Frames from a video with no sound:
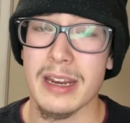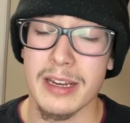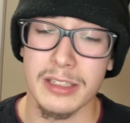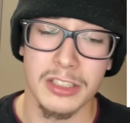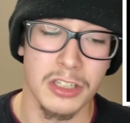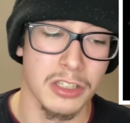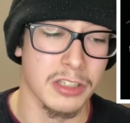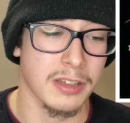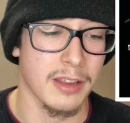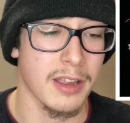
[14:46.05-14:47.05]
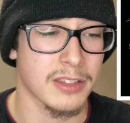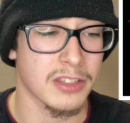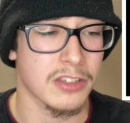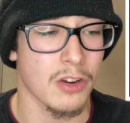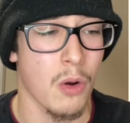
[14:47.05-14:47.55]
It's
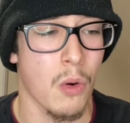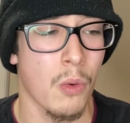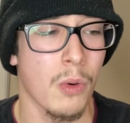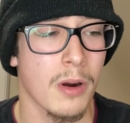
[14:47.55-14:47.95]
so